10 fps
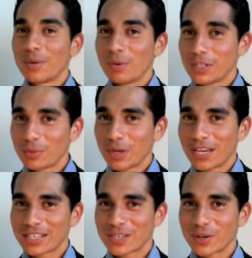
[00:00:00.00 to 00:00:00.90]
Miss
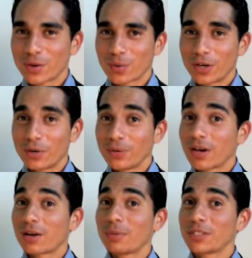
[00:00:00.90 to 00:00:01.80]
Jamaica is another one who
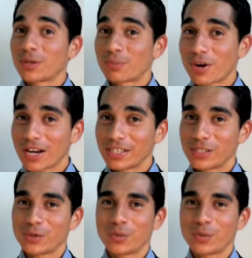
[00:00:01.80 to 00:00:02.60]
got me surprised this